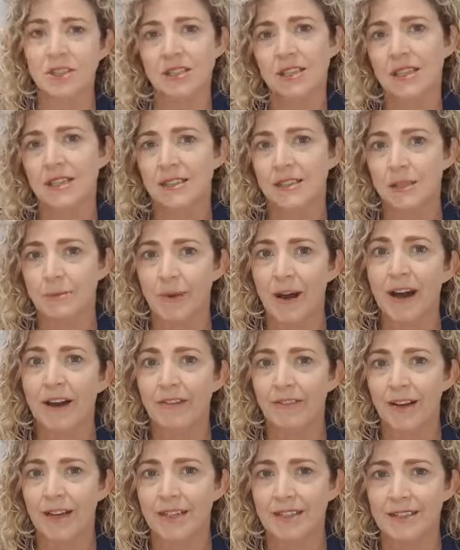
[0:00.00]
just thinks it's part
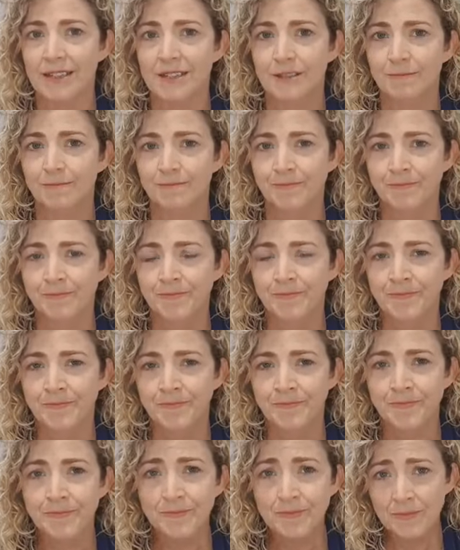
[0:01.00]
of us.
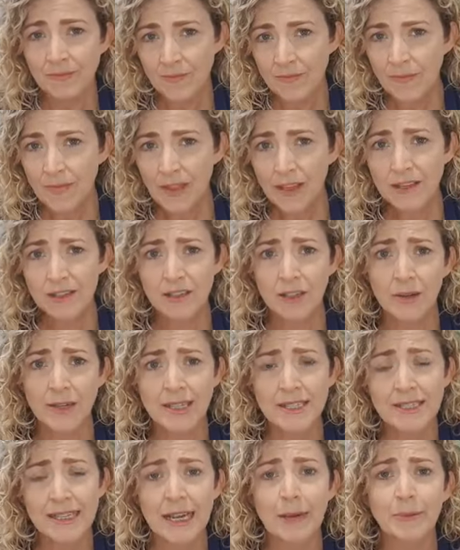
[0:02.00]
So
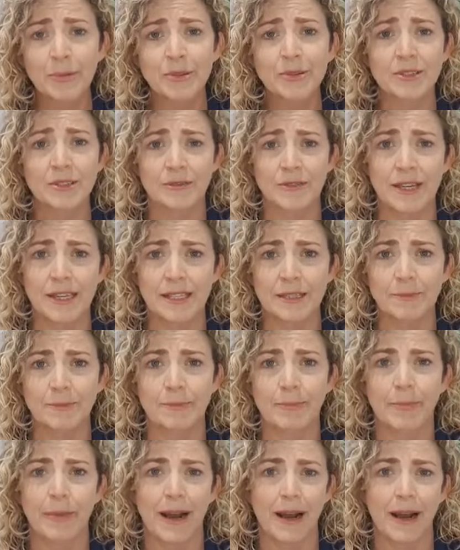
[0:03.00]
examples of these